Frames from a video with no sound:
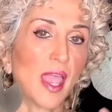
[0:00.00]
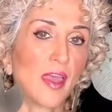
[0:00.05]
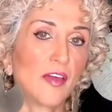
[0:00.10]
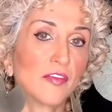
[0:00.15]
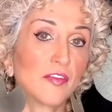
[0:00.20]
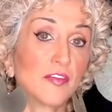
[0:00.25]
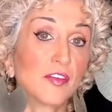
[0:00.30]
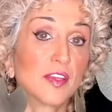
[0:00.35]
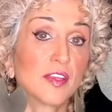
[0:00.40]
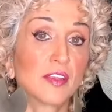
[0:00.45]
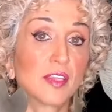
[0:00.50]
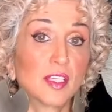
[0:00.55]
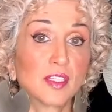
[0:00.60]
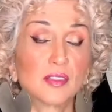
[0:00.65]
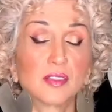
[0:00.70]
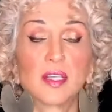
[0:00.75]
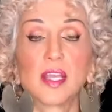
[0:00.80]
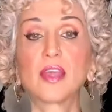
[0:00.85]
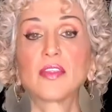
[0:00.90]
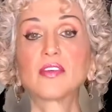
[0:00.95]
everything
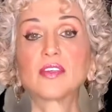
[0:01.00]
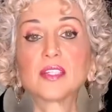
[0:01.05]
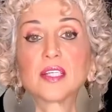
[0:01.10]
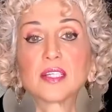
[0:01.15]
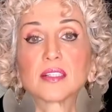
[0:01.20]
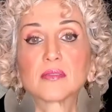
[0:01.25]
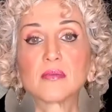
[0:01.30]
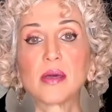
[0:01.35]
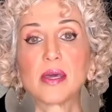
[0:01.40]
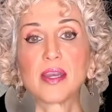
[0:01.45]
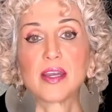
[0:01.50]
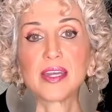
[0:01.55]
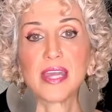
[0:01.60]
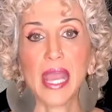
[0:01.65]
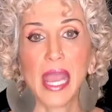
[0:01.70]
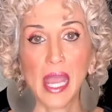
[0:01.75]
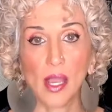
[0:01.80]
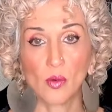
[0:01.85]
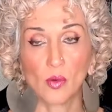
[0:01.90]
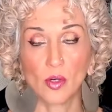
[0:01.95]
together takes about an
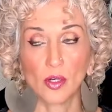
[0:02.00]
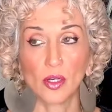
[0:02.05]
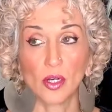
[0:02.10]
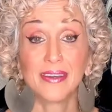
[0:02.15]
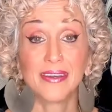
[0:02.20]
hour.